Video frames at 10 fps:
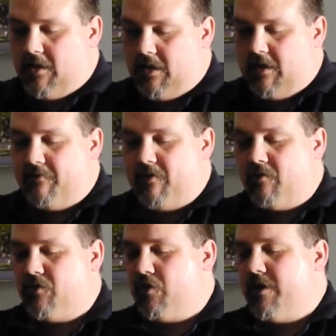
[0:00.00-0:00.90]
If the
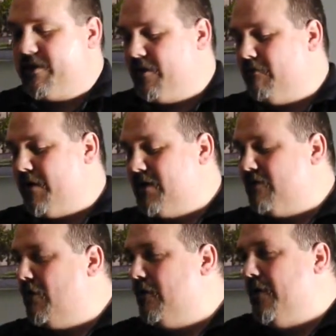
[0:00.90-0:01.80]
joint is already
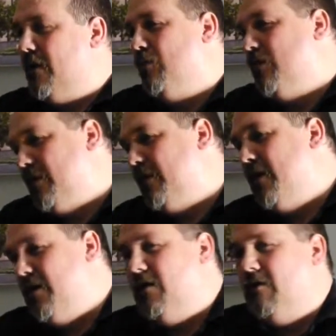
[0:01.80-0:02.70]
stronger than the wood,
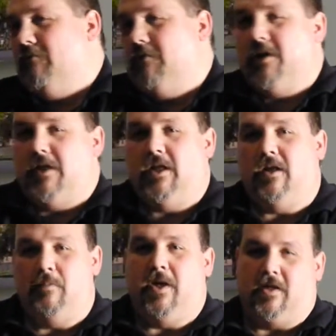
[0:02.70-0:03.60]
then you don't really need
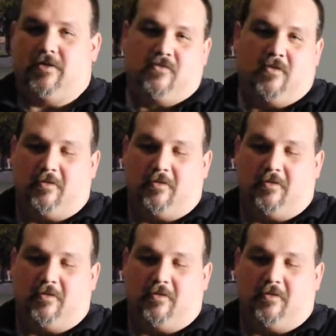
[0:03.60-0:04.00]
to make it stronger